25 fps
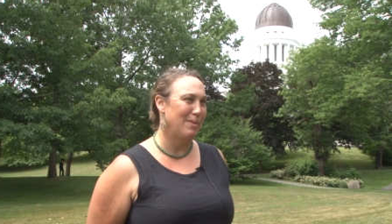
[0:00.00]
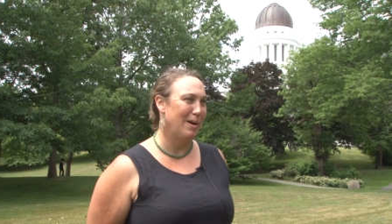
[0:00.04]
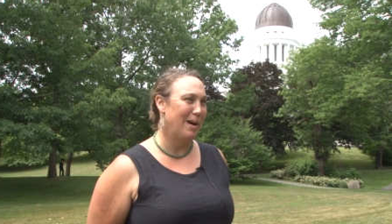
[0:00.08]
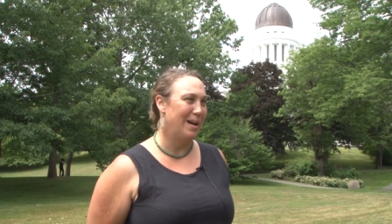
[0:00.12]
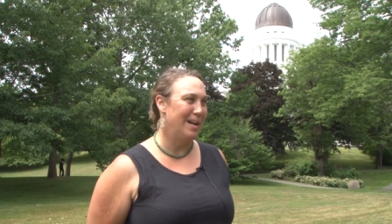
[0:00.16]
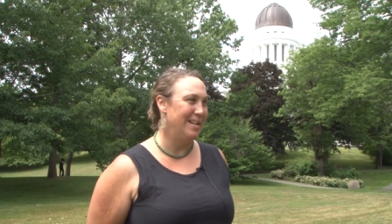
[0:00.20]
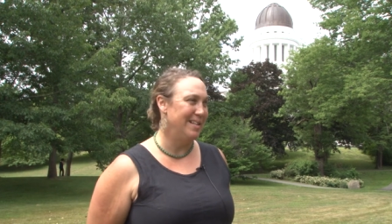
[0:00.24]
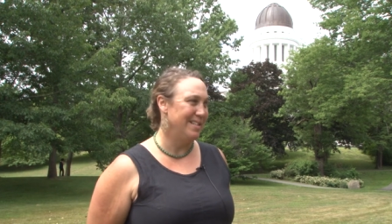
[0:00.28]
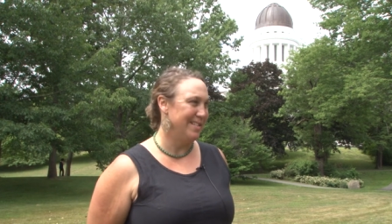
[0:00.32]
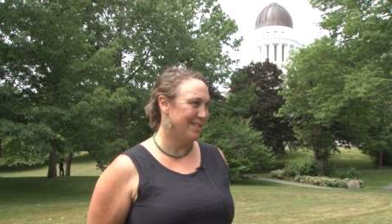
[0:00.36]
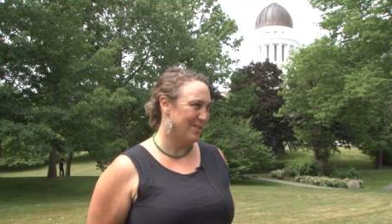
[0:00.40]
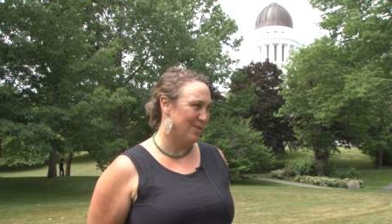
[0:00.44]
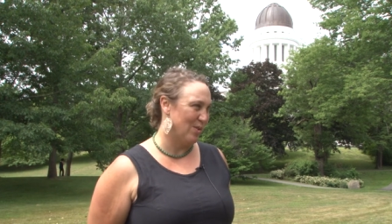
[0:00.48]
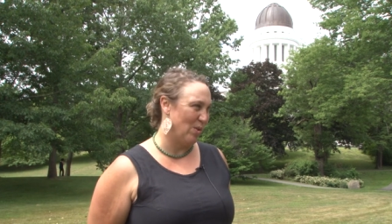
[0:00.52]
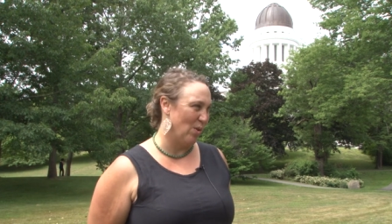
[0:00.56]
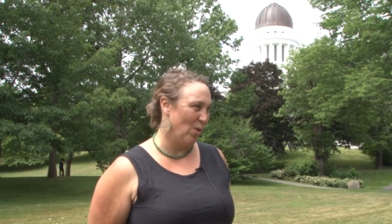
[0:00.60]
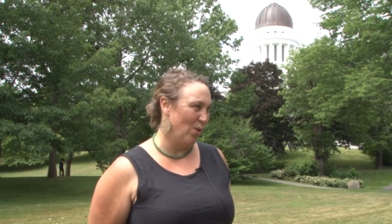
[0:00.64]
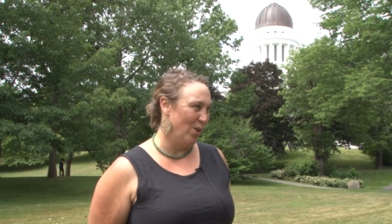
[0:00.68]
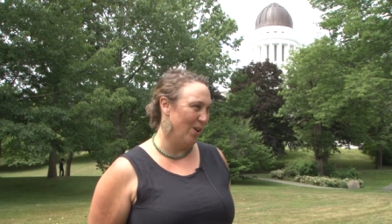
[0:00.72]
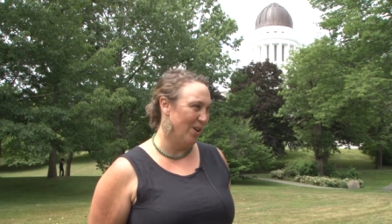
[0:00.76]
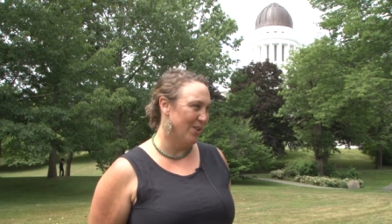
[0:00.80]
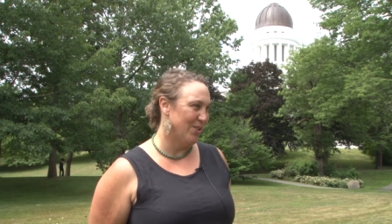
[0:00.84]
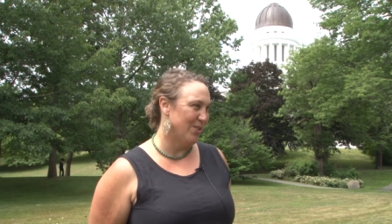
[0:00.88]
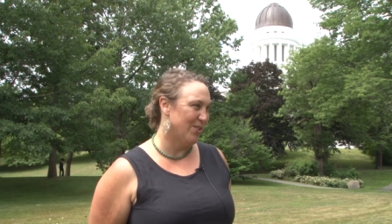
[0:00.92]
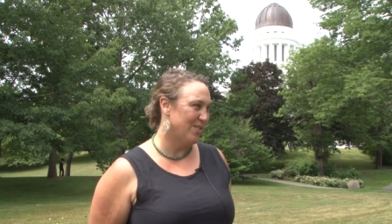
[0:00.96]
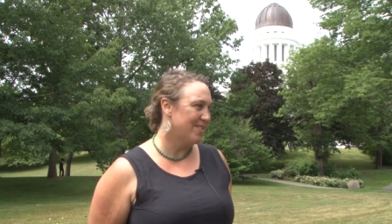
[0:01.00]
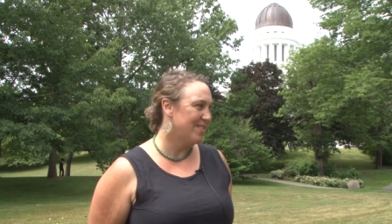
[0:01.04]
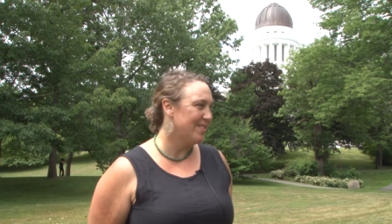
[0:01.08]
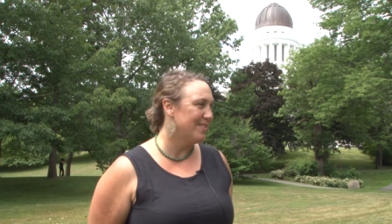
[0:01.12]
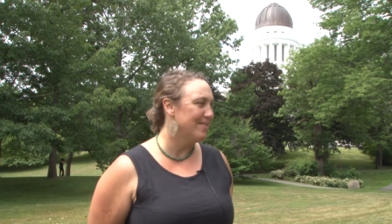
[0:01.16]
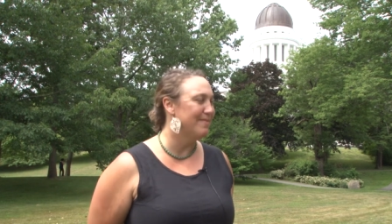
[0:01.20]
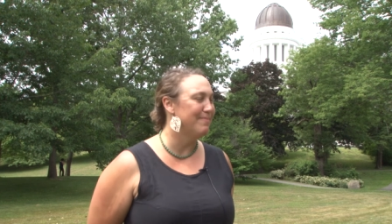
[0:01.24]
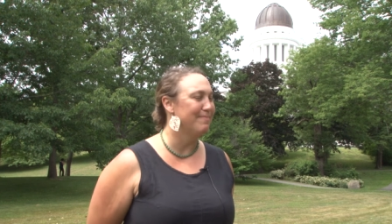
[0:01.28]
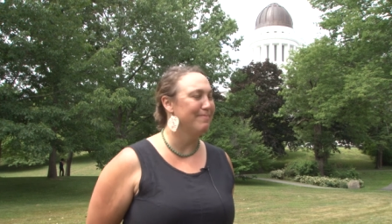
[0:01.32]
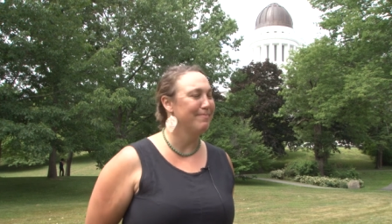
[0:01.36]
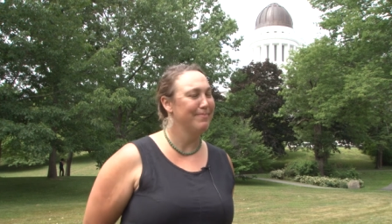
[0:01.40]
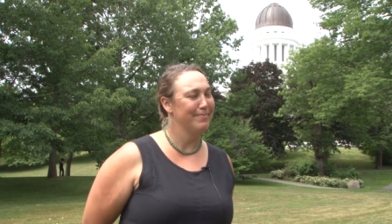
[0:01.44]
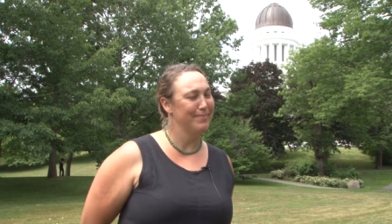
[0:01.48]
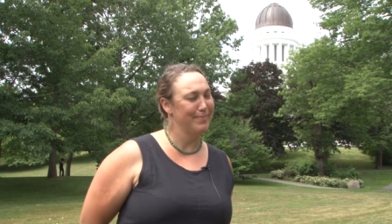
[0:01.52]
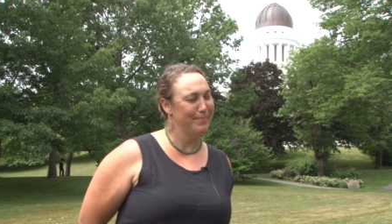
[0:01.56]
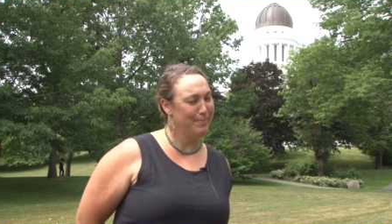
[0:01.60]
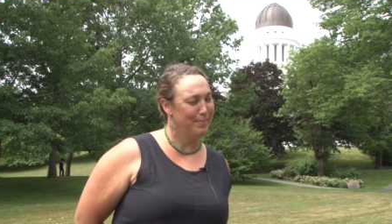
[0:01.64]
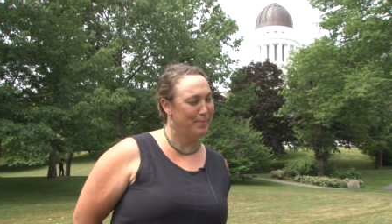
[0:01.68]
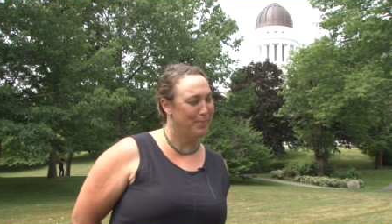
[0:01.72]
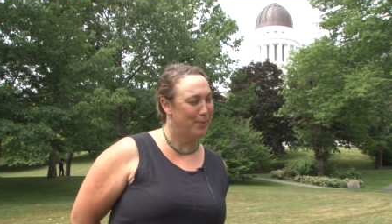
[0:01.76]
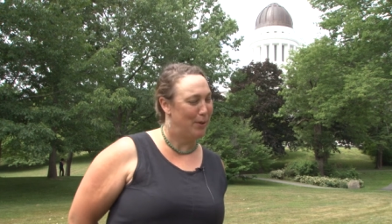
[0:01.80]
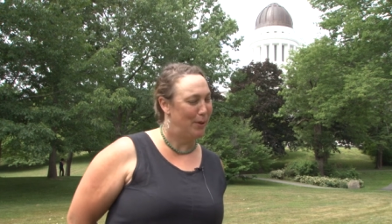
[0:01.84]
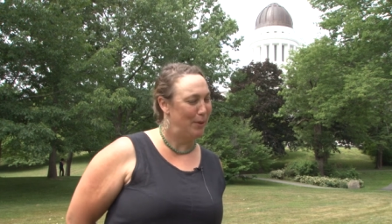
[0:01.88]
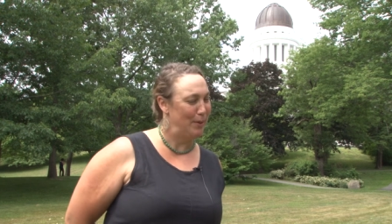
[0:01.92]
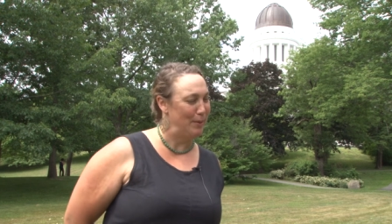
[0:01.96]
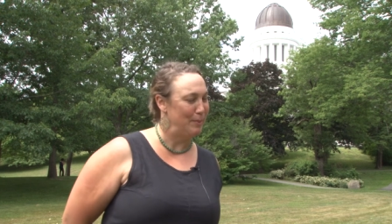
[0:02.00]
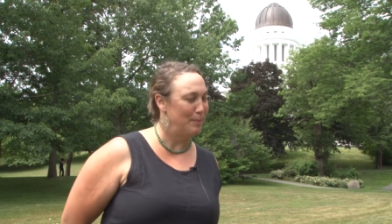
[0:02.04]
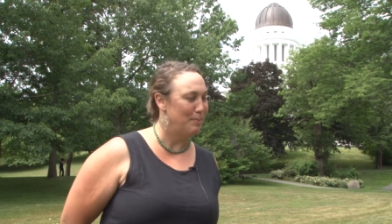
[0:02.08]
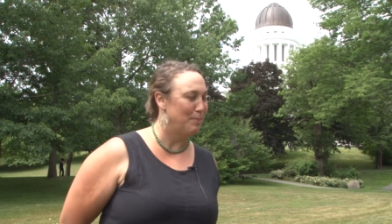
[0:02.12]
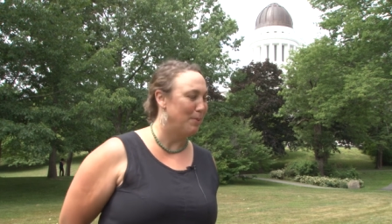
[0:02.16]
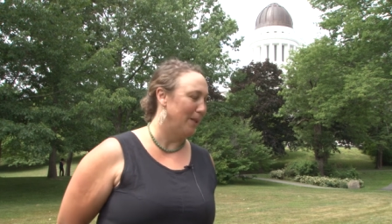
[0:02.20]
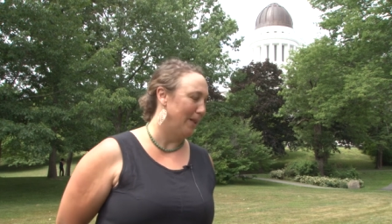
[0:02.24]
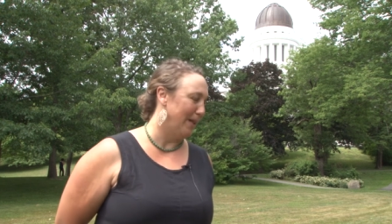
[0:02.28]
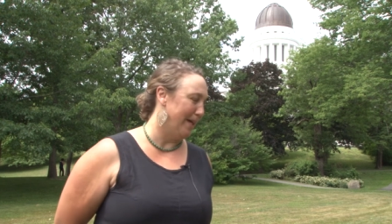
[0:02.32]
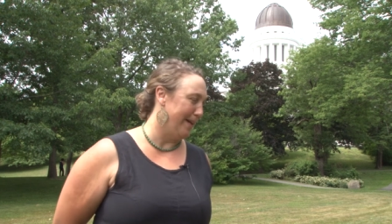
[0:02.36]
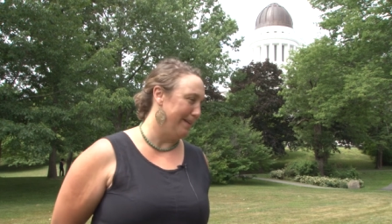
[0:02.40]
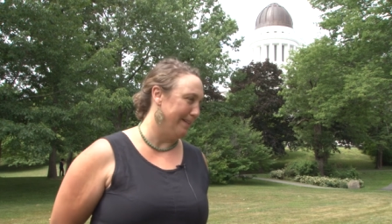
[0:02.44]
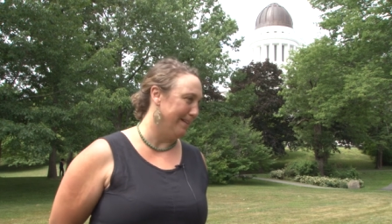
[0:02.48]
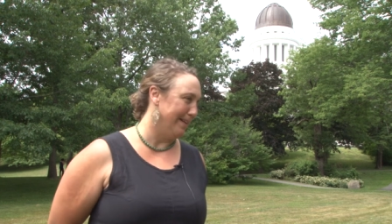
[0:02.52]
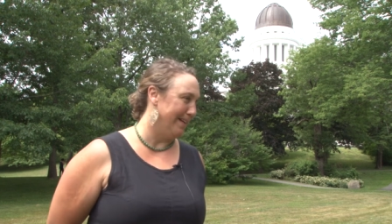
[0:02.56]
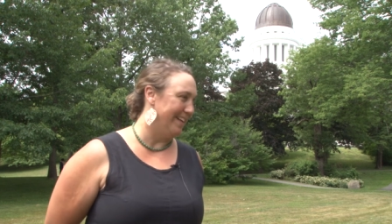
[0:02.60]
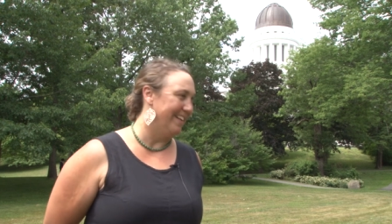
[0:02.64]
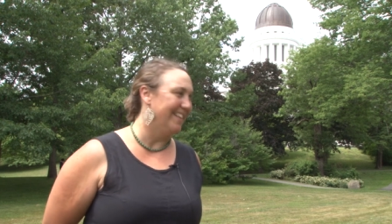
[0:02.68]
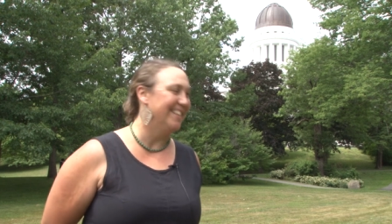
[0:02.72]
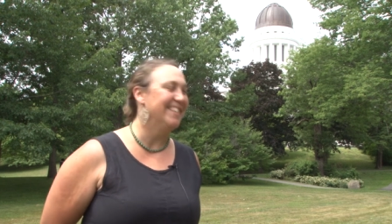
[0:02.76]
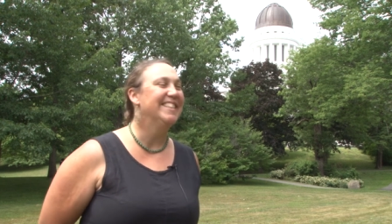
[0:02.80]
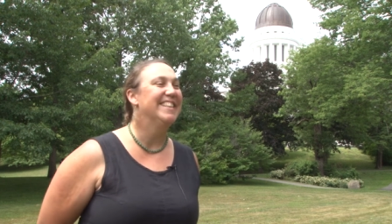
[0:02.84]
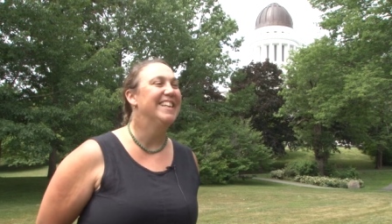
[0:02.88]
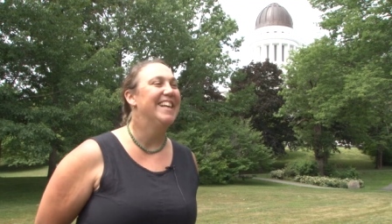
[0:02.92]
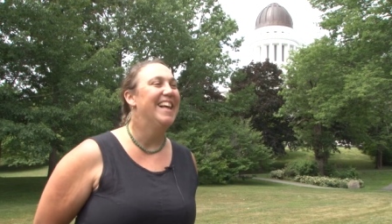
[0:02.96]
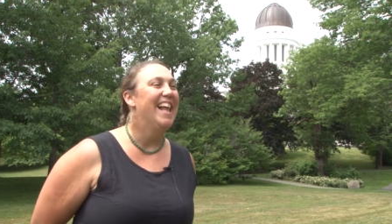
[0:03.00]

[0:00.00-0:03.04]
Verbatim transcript: by discourse, put politely.